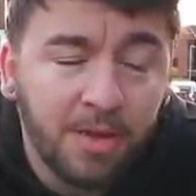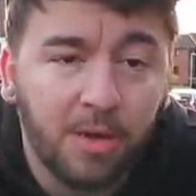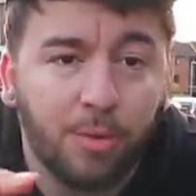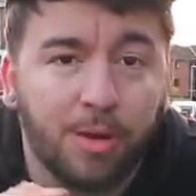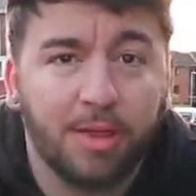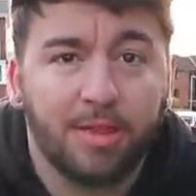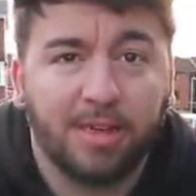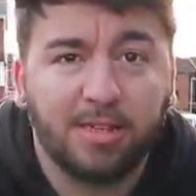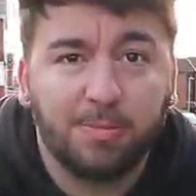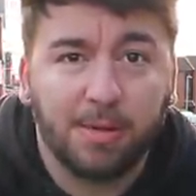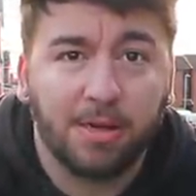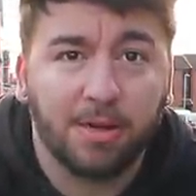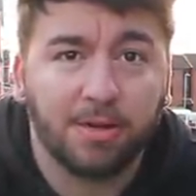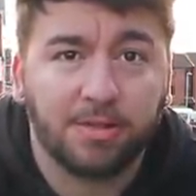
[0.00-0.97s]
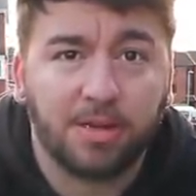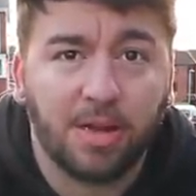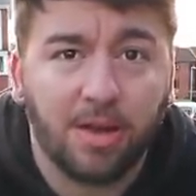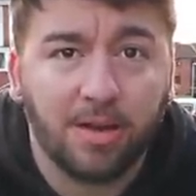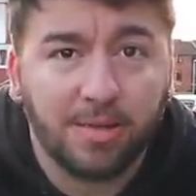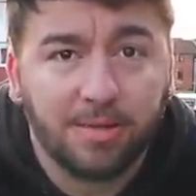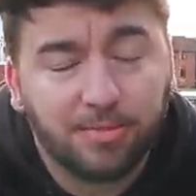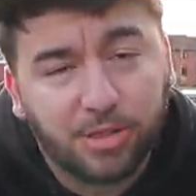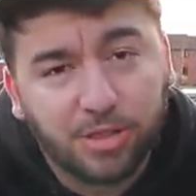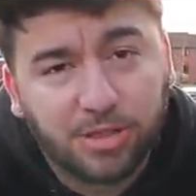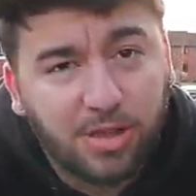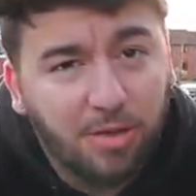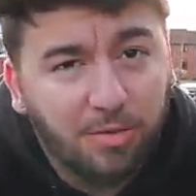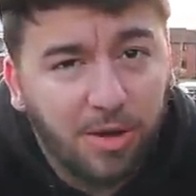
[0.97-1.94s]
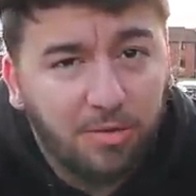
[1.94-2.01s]
or whether that's because I
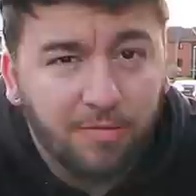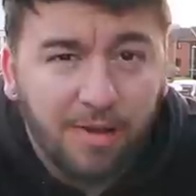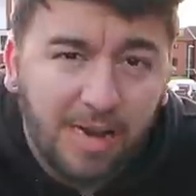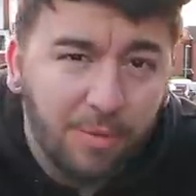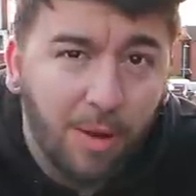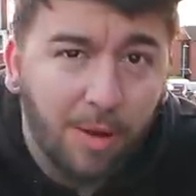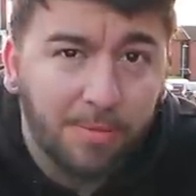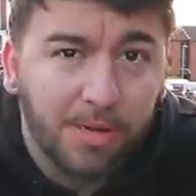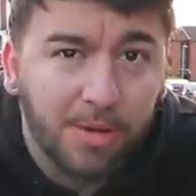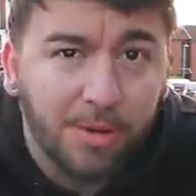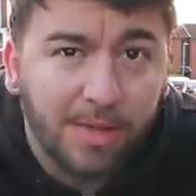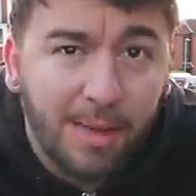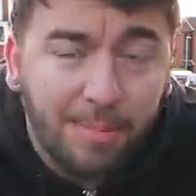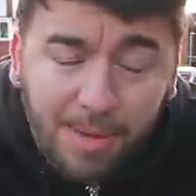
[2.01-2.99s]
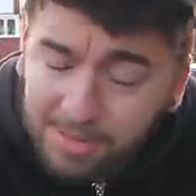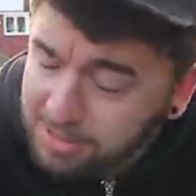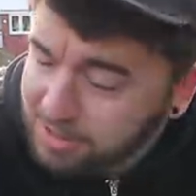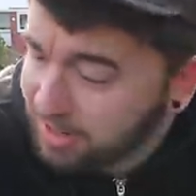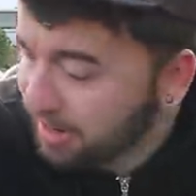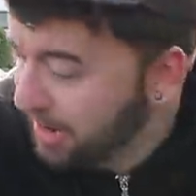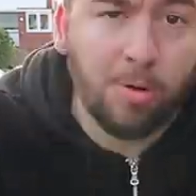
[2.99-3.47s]
just don't know really what I'm doing that much.